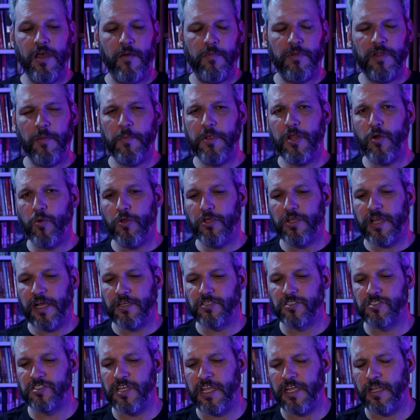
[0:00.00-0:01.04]
But let me know what you
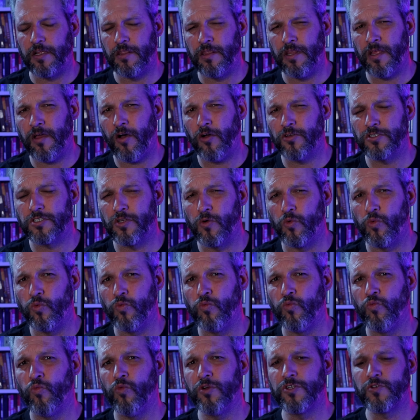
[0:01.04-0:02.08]
guys thinking. Also,
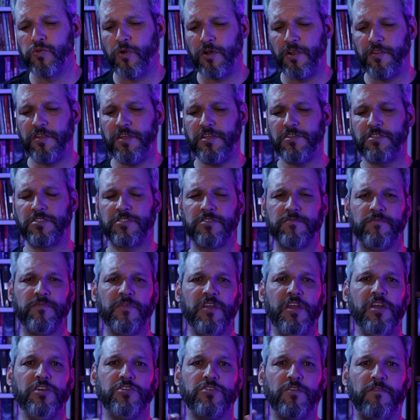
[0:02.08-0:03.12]
which one of these
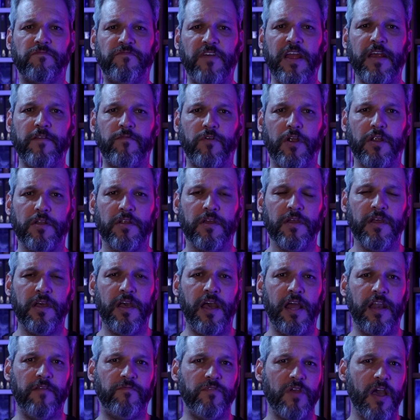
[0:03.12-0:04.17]
is your favorite?
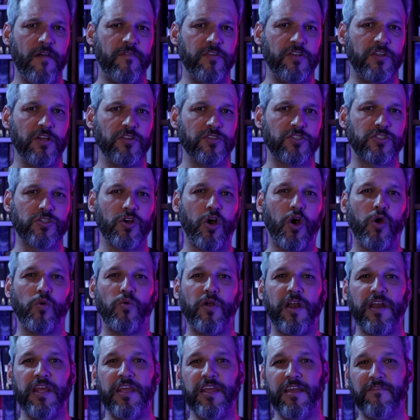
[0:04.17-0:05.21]
And if you haven't done so
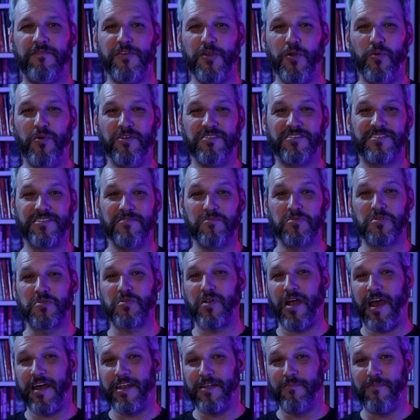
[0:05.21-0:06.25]
already, if you would
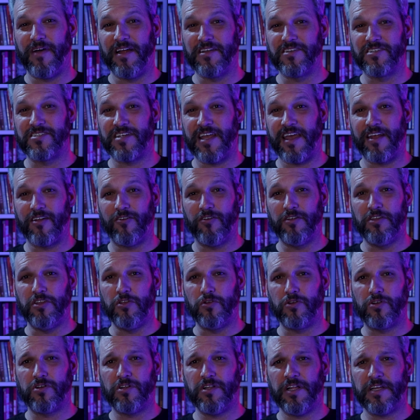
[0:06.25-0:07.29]
subscribe to my channel and you
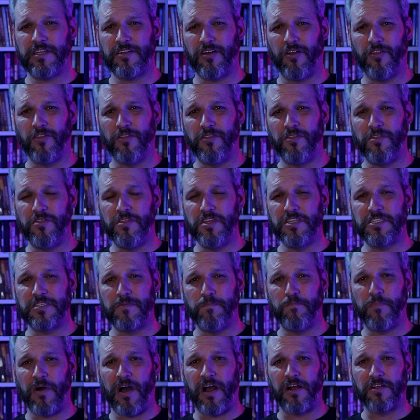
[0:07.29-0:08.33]
click on this
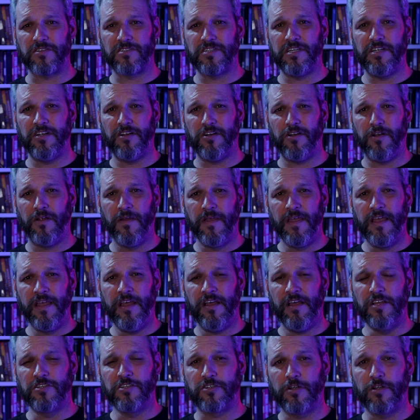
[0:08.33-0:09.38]
box here,
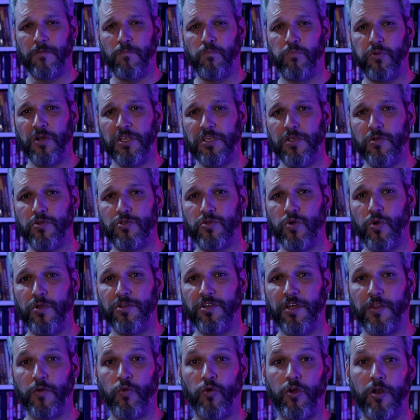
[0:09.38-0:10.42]
it's going to bring you to
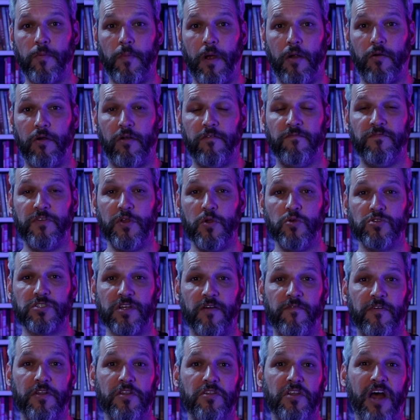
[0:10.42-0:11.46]
another one of my reviews
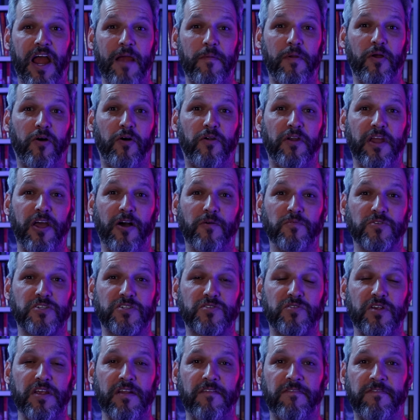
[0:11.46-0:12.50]
of A Nightmare on Elm
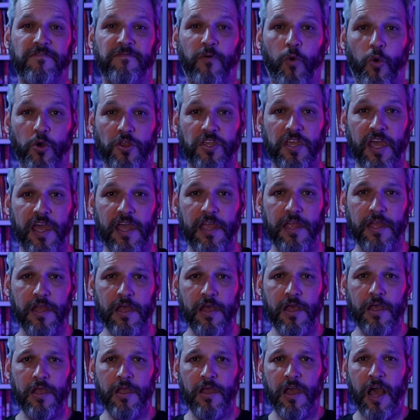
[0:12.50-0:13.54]
Street 4K.
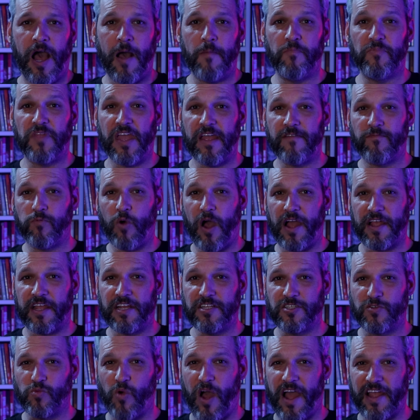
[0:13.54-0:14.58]
I'm Dave
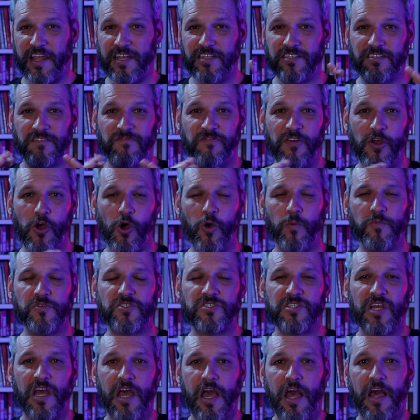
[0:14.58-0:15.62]
Watkins, Watkins
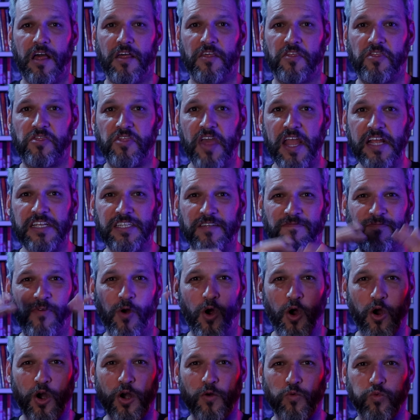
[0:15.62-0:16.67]
Films. Thanks
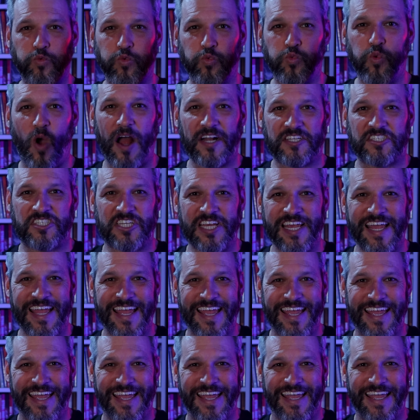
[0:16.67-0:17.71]
for
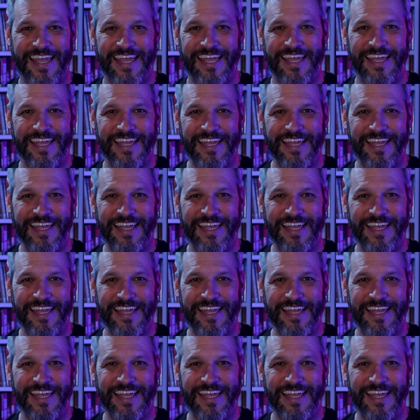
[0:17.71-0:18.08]
watching.